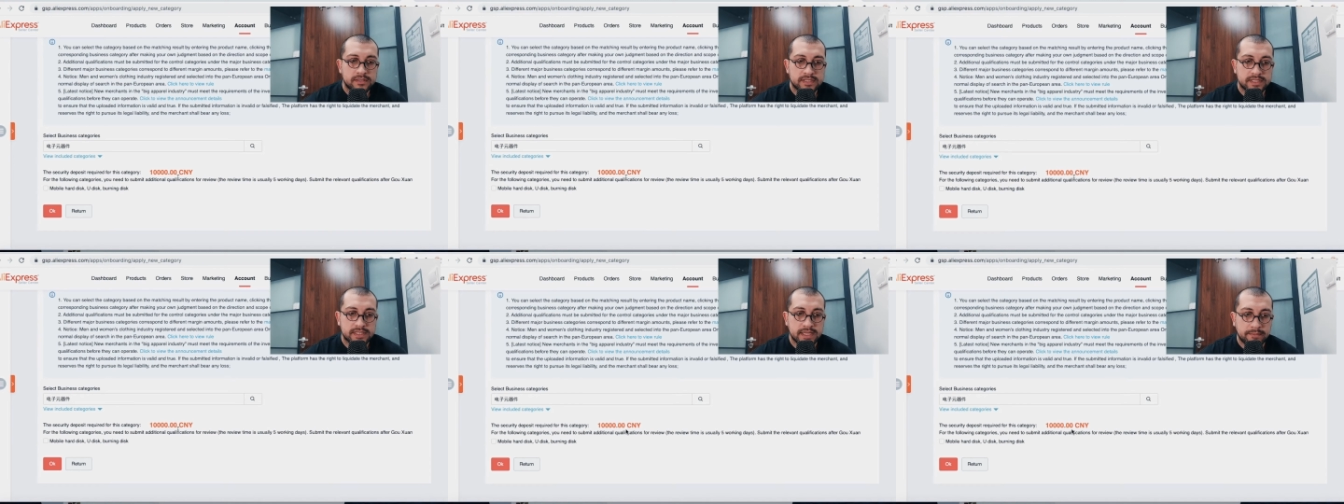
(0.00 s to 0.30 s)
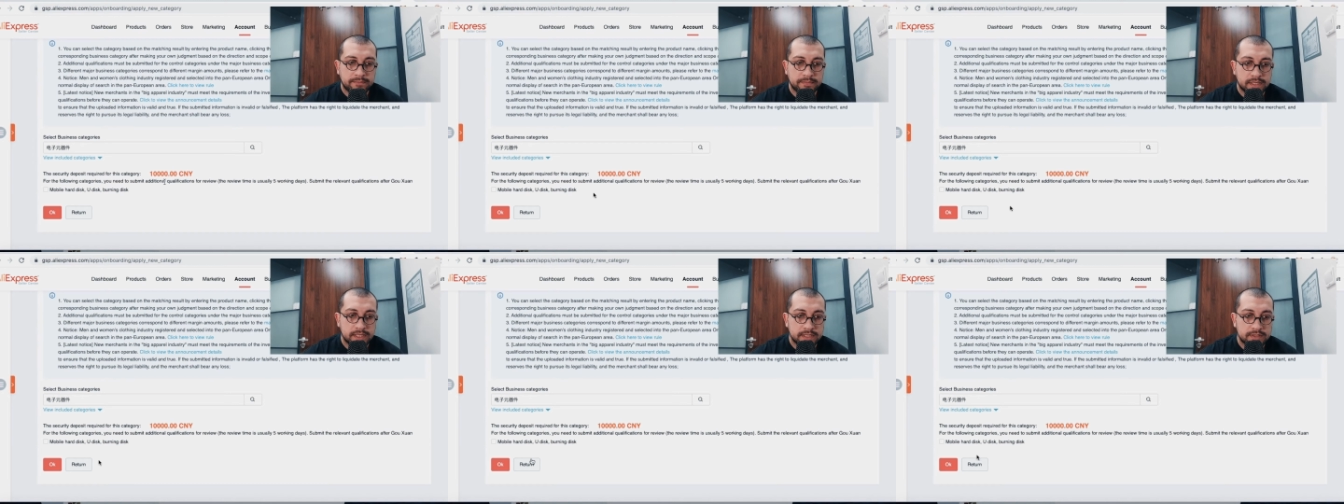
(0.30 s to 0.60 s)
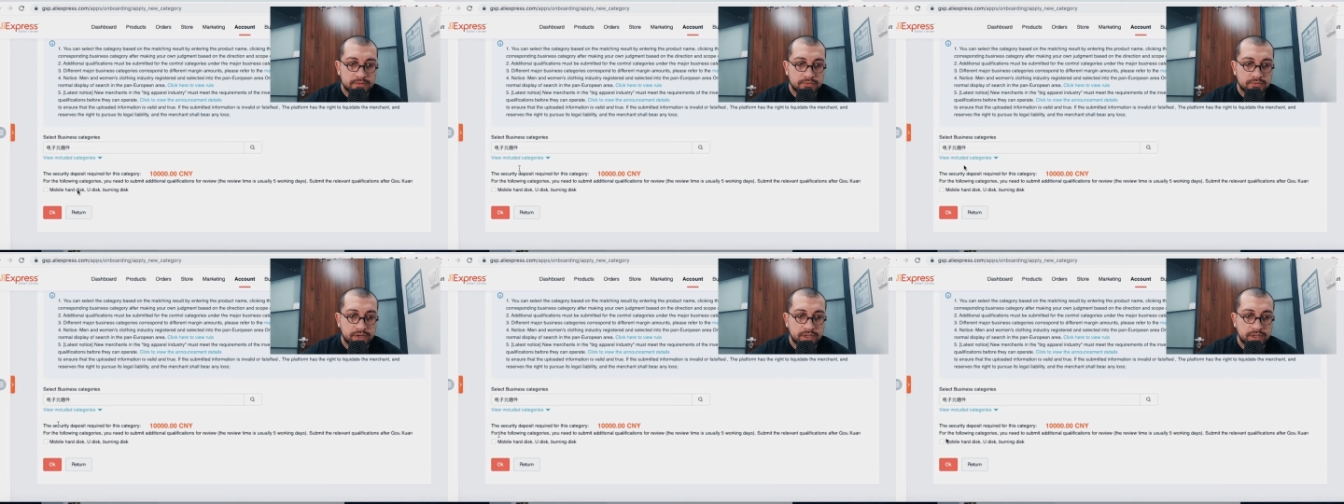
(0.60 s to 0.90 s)

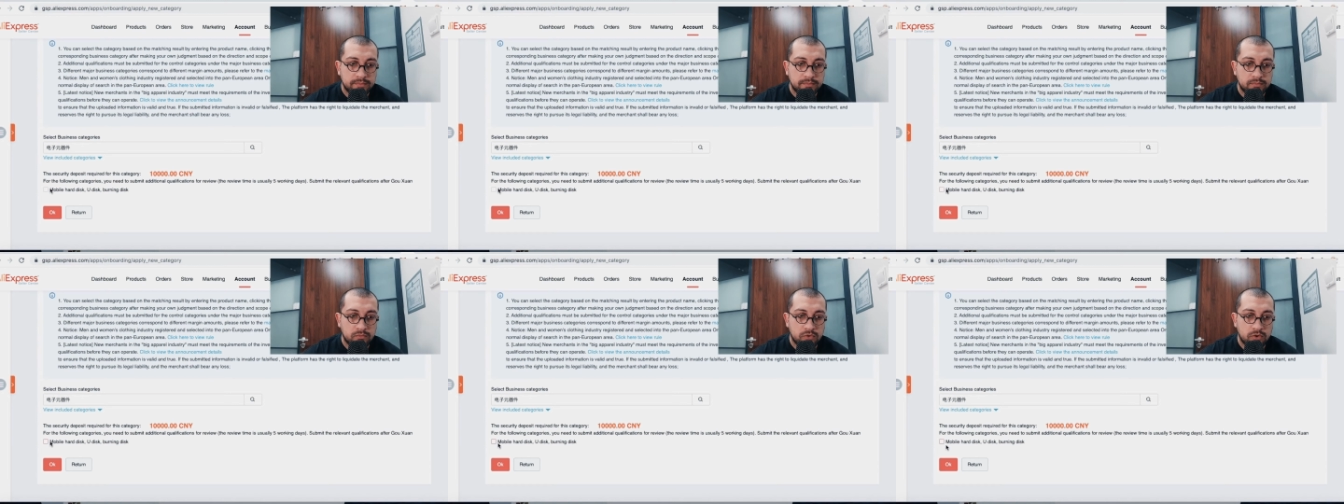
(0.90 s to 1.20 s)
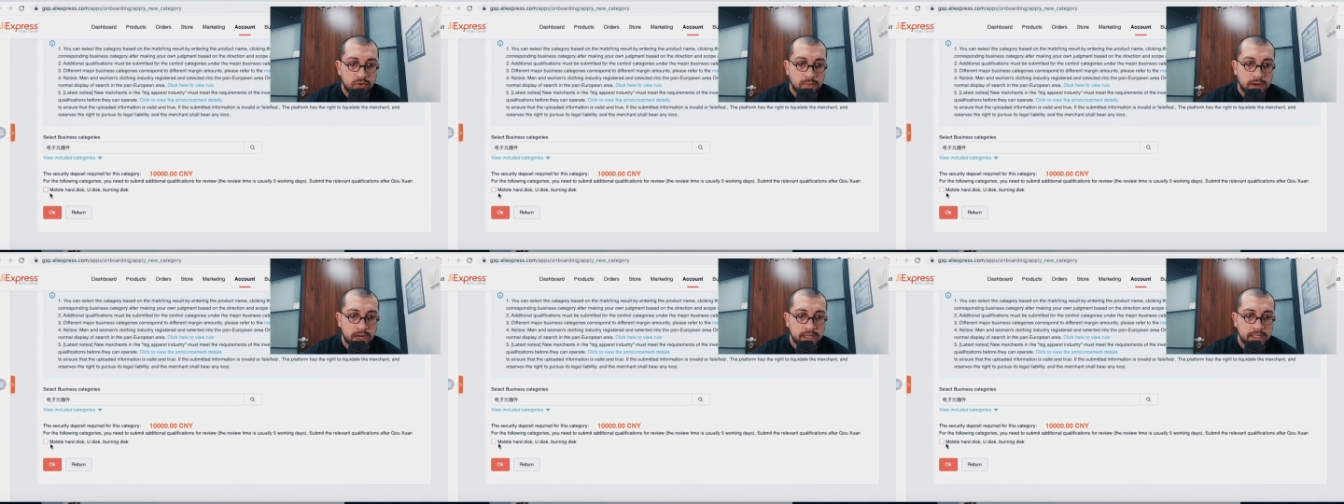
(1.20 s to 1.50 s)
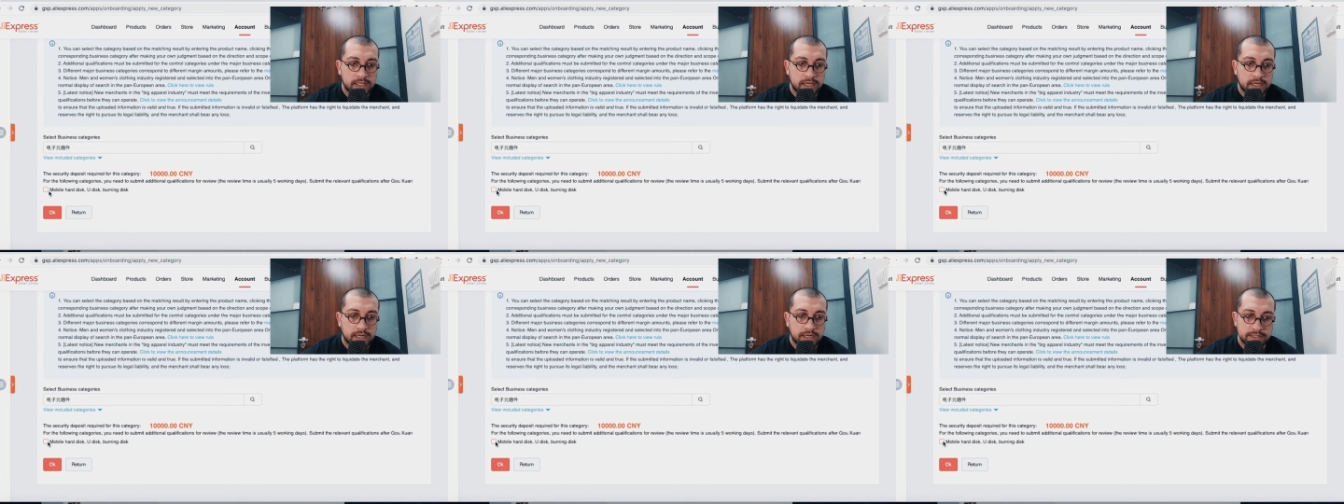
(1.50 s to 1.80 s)
subcategory
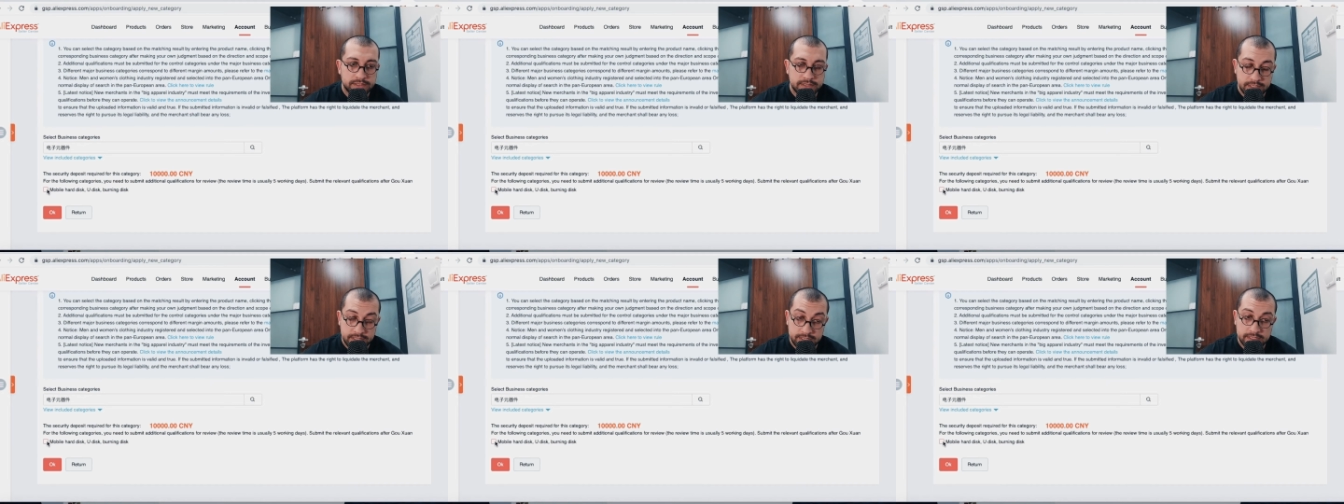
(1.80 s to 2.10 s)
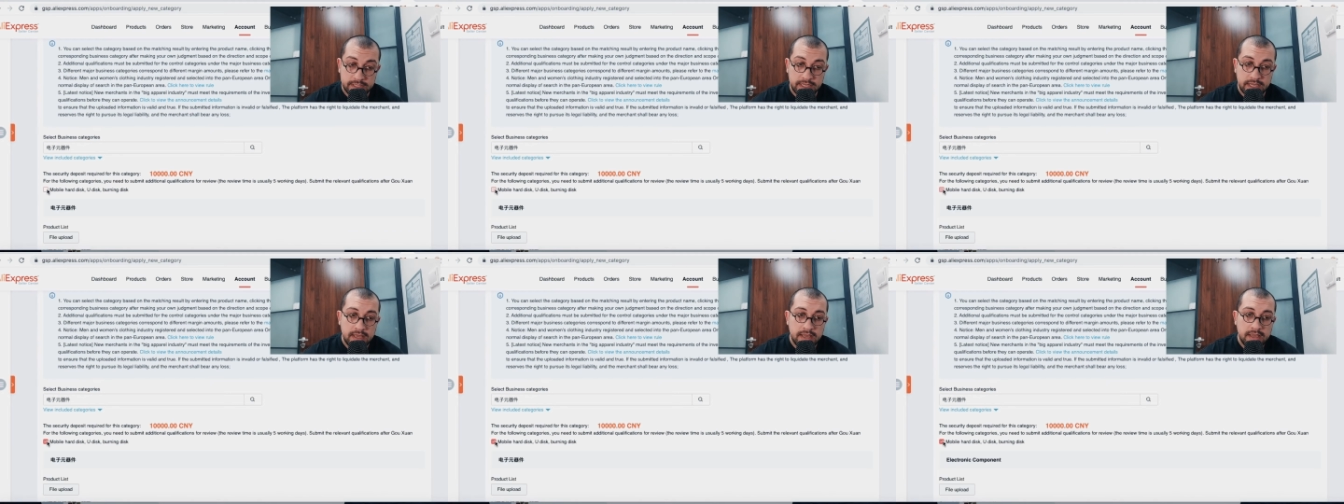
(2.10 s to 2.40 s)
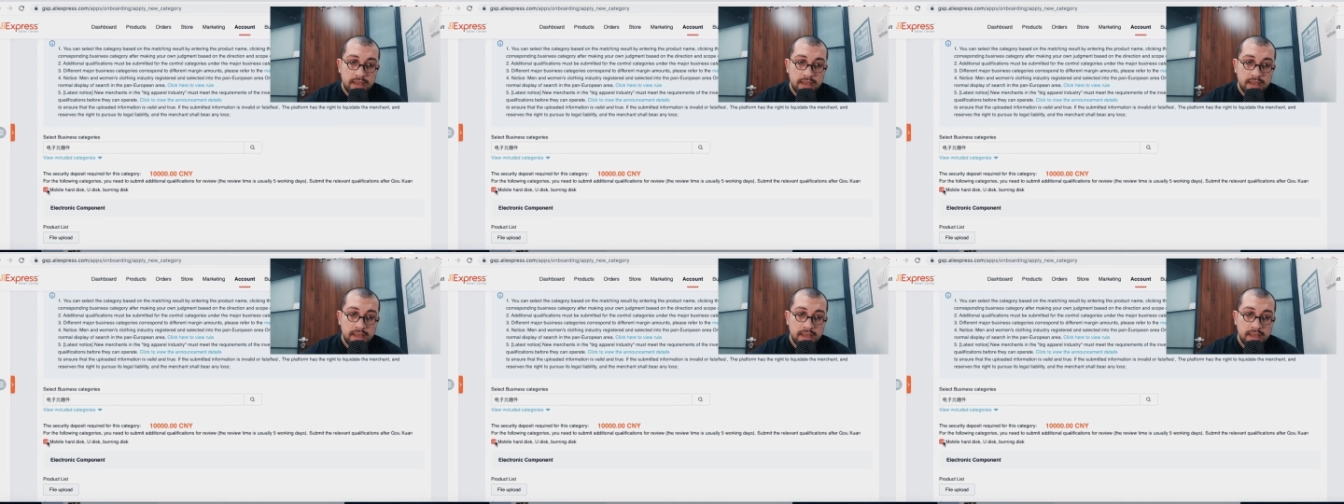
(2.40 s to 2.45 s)
mobile hard disk.